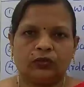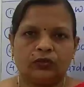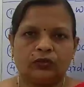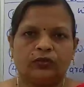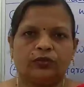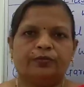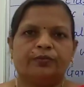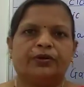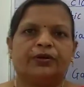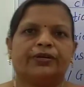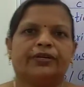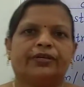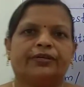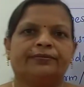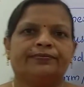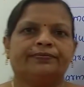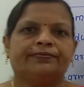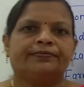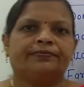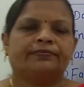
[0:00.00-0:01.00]
Good
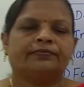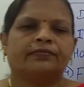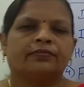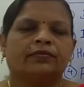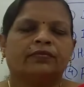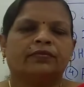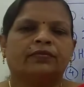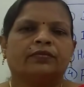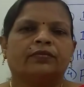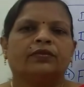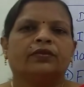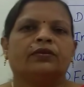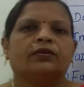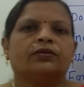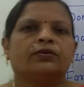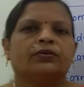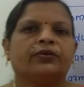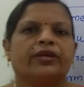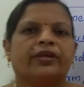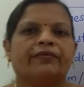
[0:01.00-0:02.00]
morning.
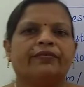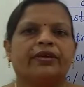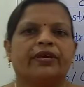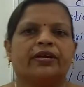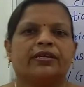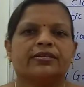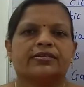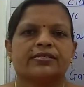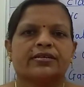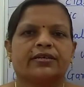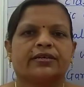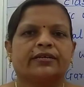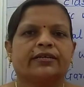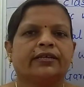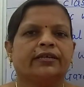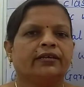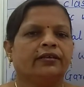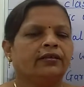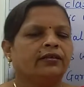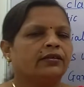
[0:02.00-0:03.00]
Today we are
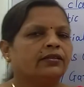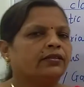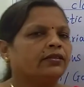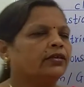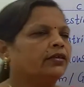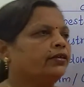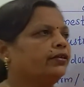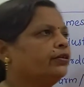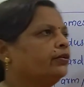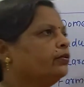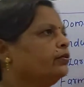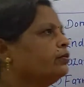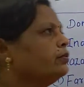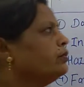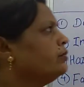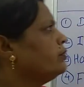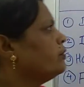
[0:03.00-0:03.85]
starting the new